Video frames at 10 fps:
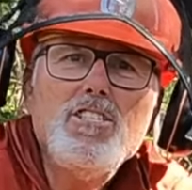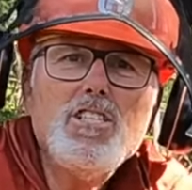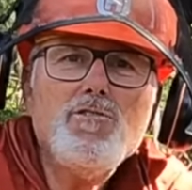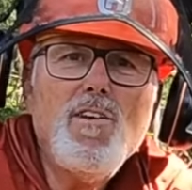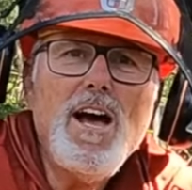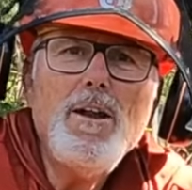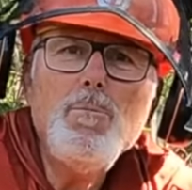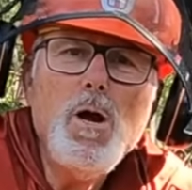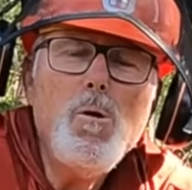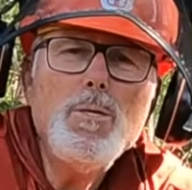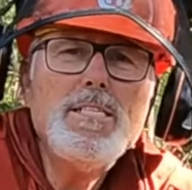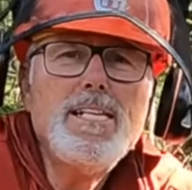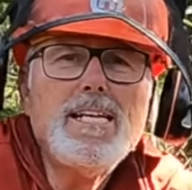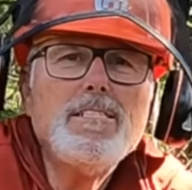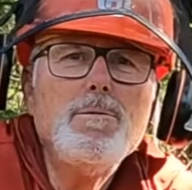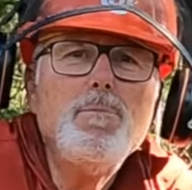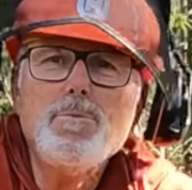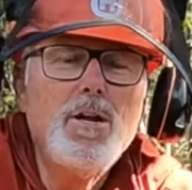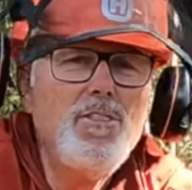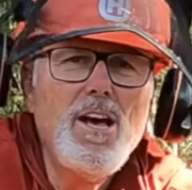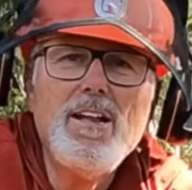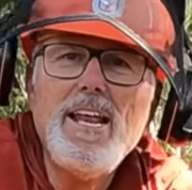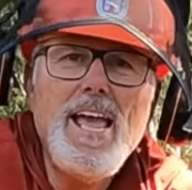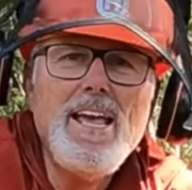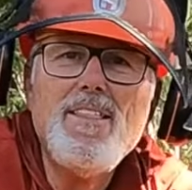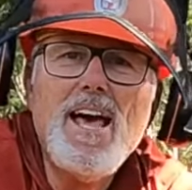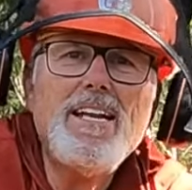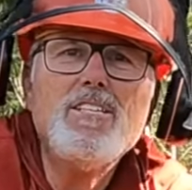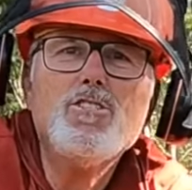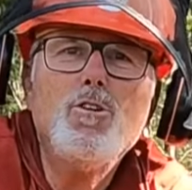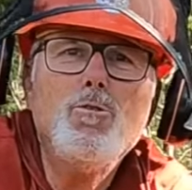just fine, we always test them. I thought, hey, that is